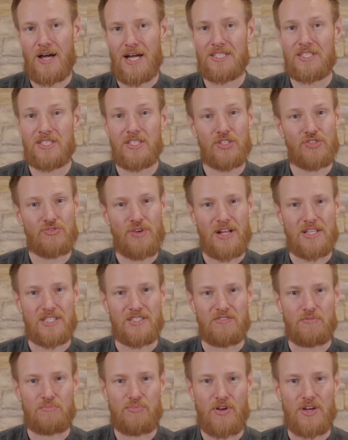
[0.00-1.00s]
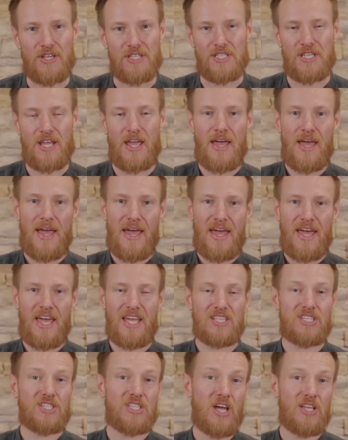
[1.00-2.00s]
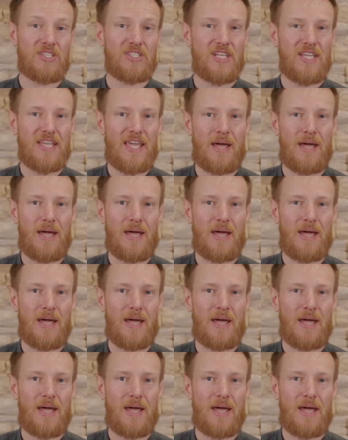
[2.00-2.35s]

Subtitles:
at an attractive price. It certainly